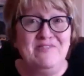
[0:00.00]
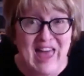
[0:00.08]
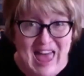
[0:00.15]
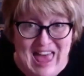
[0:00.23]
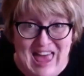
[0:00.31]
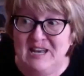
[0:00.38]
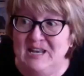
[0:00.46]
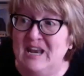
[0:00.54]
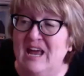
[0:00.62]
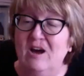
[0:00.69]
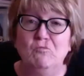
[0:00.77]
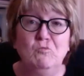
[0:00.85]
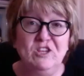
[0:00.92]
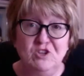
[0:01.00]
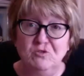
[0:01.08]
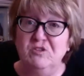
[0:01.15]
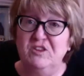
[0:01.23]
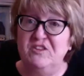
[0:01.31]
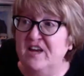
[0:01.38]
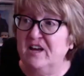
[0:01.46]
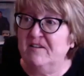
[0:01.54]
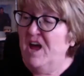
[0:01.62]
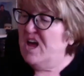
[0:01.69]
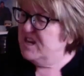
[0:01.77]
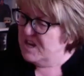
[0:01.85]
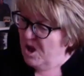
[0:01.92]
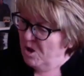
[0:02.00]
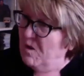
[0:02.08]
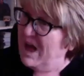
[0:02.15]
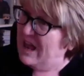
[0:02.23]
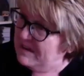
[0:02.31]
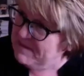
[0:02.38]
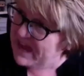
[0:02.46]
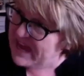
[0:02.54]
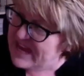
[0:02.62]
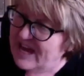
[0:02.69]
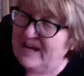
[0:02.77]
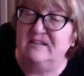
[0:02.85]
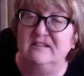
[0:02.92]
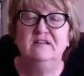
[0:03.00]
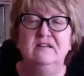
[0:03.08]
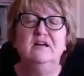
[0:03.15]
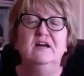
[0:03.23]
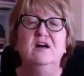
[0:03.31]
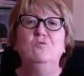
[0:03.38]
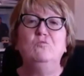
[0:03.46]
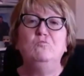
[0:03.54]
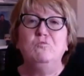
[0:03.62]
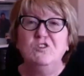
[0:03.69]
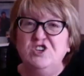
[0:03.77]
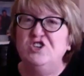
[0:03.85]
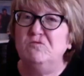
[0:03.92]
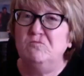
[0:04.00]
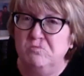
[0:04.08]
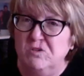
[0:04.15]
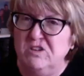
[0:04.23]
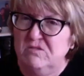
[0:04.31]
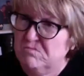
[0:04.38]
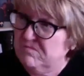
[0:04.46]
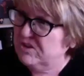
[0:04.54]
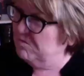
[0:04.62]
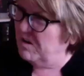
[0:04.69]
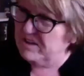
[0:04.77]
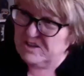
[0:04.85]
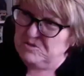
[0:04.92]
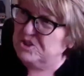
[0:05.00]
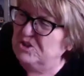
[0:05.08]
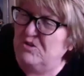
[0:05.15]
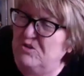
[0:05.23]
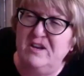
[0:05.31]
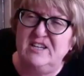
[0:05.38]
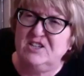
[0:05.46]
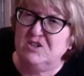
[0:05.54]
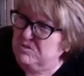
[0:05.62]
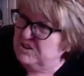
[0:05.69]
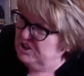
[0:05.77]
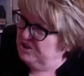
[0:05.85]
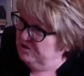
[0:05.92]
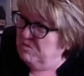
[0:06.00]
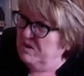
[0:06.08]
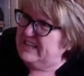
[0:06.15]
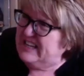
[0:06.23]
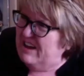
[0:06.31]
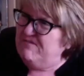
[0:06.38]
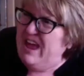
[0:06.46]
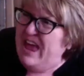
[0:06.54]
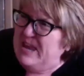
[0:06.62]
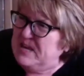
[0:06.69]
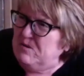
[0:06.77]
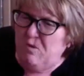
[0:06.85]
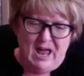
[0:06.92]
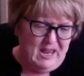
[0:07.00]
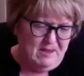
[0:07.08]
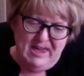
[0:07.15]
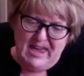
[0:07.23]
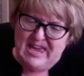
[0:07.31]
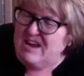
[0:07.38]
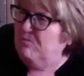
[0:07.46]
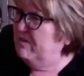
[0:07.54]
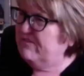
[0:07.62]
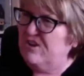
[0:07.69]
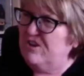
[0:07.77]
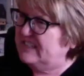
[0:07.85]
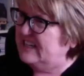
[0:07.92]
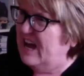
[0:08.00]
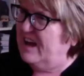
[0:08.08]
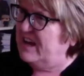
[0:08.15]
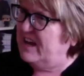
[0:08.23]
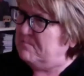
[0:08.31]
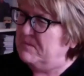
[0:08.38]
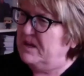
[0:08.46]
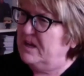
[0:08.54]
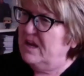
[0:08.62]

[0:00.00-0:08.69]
then we do the thing of, you know, while I'm here, do you want to go to the toilet? Do you want to get ready while I'm here? We've got time.